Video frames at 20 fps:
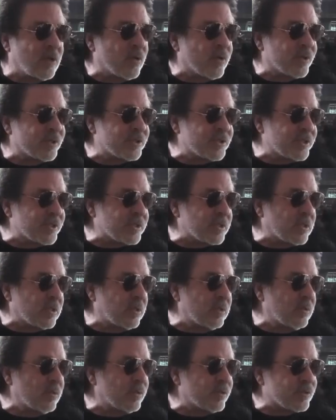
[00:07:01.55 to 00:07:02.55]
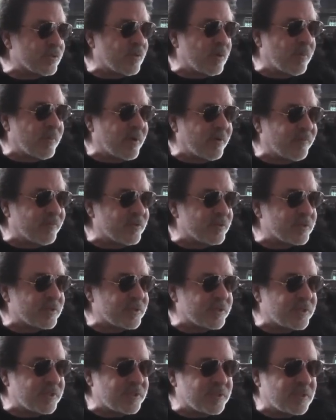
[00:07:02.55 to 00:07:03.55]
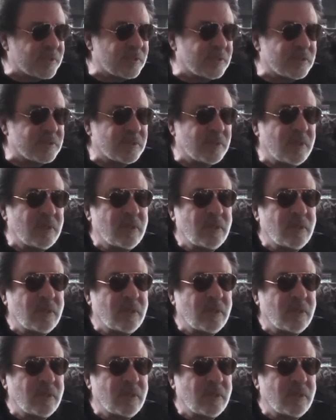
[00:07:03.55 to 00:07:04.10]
Laura Ziskin, who was one of my first assistants,